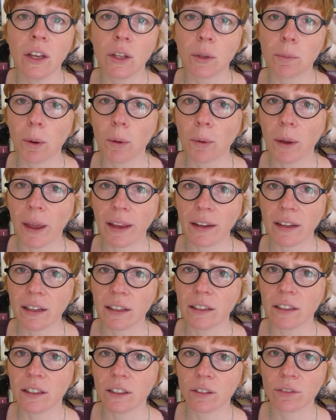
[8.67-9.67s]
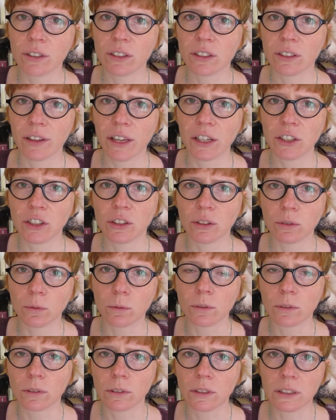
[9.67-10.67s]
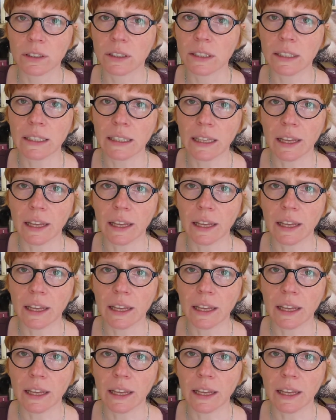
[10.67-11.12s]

Spokane Indian Reservation or the city